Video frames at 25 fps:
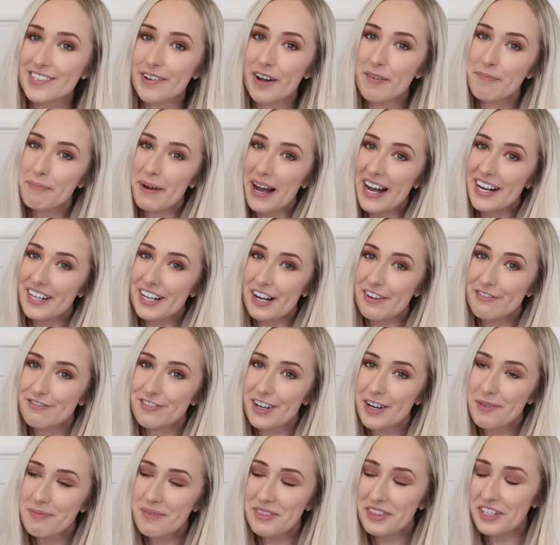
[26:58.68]
So I'm back
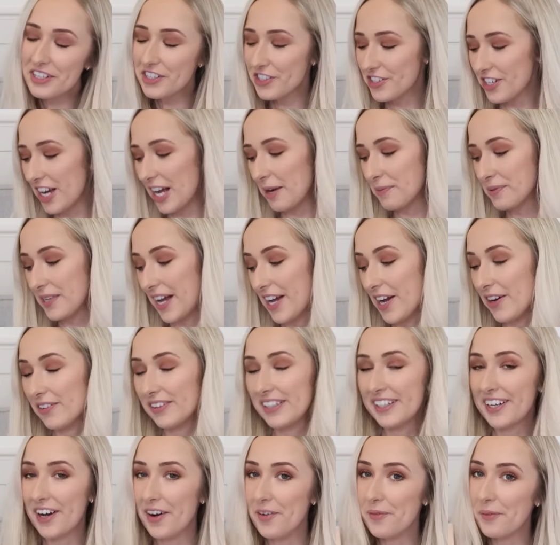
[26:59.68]
from the shop, so I
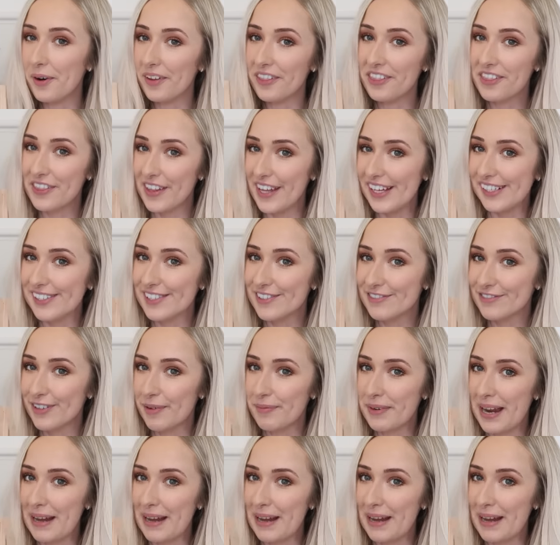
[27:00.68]
only got one thing from